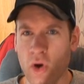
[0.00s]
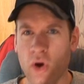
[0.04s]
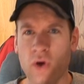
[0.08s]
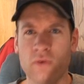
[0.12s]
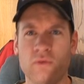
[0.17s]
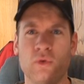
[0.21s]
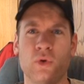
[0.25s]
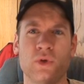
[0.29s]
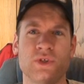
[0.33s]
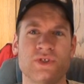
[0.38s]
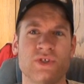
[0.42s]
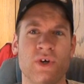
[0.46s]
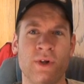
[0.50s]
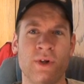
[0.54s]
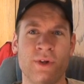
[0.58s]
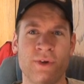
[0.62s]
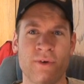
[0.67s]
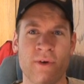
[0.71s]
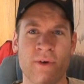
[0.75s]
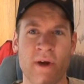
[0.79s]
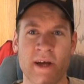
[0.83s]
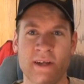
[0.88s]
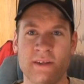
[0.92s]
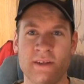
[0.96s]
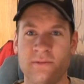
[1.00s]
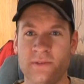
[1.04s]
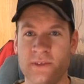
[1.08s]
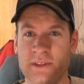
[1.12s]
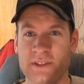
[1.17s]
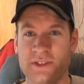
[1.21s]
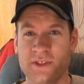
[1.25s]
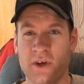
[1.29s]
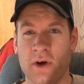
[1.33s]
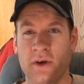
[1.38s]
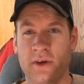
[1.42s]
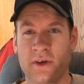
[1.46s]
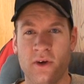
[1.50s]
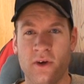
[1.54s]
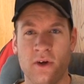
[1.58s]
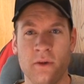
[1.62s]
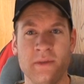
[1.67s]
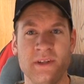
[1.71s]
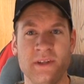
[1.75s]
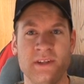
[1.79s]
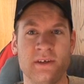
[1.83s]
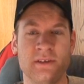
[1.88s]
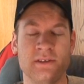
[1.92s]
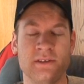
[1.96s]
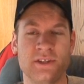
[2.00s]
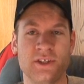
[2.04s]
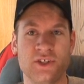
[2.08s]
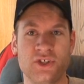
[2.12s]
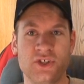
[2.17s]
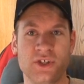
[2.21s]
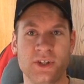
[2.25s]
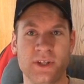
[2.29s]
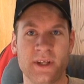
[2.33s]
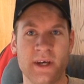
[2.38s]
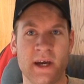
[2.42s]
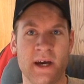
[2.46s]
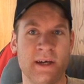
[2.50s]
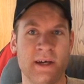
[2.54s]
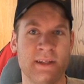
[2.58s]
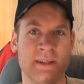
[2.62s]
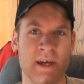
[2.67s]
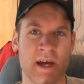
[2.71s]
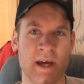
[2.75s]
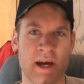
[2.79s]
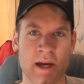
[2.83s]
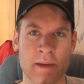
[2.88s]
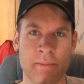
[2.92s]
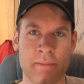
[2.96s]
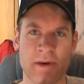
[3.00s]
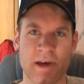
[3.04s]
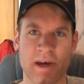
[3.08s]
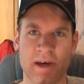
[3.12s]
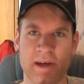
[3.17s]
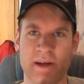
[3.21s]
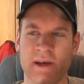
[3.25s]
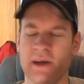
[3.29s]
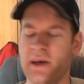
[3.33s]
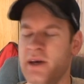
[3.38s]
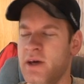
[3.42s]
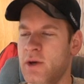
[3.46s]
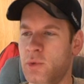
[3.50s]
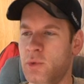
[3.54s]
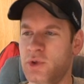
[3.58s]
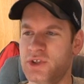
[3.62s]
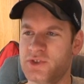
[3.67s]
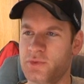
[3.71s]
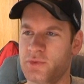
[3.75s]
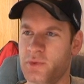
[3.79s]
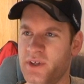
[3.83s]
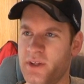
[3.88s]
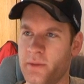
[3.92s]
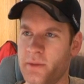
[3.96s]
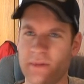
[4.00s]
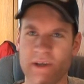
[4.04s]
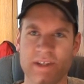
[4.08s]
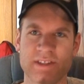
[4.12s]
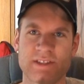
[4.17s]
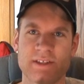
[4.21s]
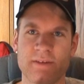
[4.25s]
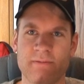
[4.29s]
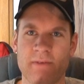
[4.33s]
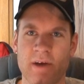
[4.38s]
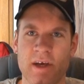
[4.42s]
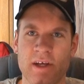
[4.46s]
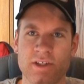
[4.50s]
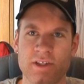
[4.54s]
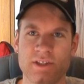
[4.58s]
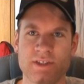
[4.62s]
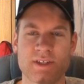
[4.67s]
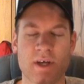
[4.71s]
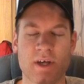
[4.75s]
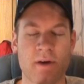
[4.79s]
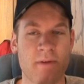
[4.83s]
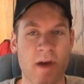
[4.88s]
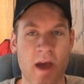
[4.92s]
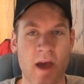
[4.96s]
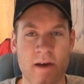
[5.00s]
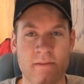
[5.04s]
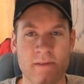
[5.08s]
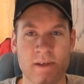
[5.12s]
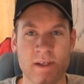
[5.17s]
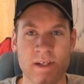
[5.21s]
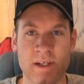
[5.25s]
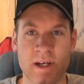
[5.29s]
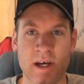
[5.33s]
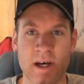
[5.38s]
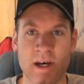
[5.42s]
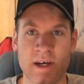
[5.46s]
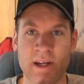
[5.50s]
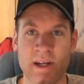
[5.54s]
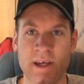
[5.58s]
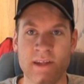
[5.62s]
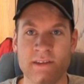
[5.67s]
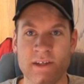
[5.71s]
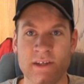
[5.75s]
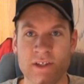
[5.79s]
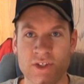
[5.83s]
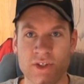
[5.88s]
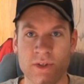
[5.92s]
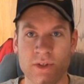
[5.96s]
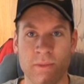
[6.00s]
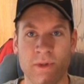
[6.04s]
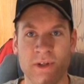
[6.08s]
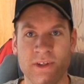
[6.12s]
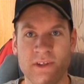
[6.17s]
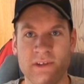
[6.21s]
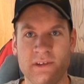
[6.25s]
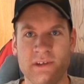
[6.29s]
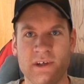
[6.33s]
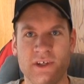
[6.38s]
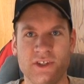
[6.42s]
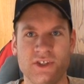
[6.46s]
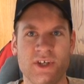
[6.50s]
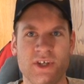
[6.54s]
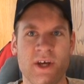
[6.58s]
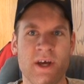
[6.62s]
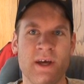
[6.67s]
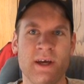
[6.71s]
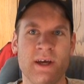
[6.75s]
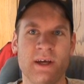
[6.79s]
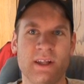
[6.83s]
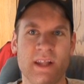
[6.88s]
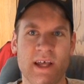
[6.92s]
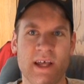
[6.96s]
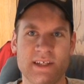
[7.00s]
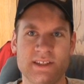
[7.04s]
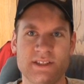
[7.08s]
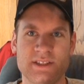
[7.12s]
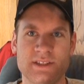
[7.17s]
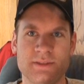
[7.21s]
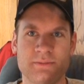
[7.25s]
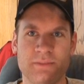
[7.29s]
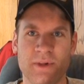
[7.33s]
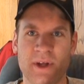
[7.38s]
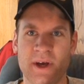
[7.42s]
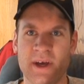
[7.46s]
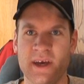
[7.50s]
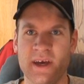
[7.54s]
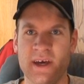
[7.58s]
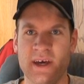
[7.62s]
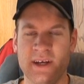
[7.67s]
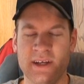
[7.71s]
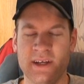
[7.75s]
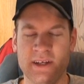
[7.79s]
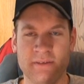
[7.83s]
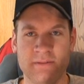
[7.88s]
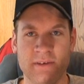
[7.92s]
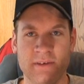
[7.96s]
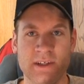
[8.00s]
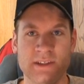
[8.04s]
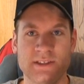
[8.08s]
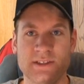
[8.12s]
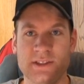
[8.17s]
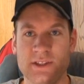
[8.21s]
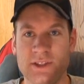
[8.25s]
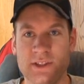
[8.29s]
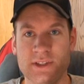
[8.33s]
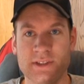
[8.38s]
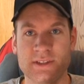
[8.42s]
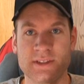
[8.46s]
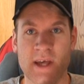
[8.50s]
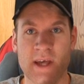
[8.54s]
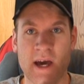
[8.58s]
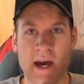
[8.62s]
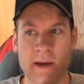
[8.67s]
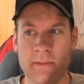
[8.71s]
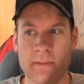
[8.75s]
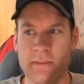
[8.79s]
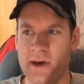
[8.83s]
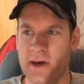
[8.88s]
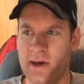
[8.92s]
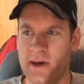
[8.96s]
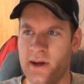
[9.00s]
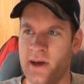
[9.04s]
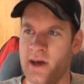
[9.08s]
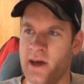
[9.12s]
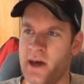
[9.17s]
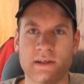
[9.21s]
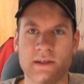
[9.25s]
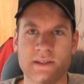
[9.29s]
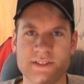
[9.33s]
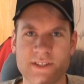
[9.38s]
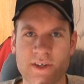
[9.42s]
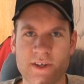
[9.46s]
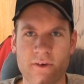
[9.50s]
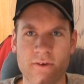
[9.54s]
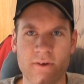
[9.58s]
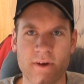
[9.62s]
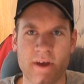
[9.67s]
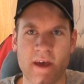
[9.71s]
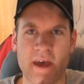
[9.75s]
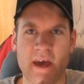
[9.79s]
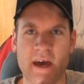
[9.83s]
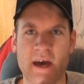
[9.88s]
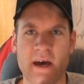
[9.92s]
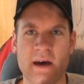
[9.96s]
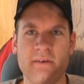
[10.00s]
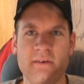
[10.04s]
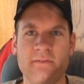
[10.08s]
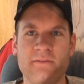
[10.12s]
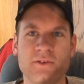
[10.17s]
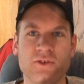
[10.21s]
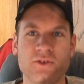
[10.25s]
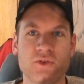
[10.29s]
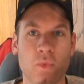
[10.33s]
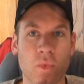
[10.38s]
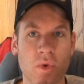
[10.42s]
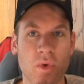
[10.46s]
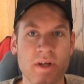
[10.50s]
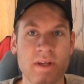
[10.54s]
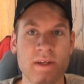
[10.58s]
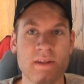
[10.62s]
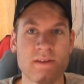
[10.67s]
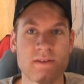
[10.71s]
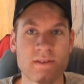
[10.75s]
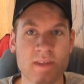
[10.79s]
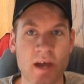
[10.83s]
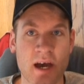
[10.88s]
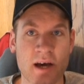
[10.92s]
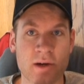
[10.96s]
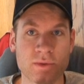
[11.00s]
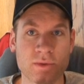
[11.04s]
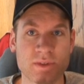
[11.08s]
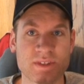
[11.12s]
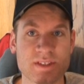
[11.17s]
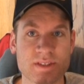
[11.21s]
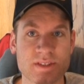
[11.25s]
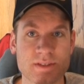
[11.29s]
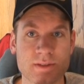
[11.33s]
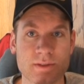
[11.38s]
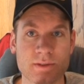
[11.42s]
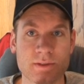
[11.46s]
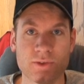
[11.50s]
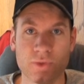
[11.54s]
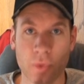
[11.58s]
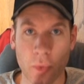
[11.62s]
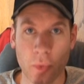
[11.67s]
Of course, all interactive, and this can all be done digitally on the iPad, which is one of the biggest advantages of having it on a digital multi-touch glass display and a device such as the iPad, because they already have 20,000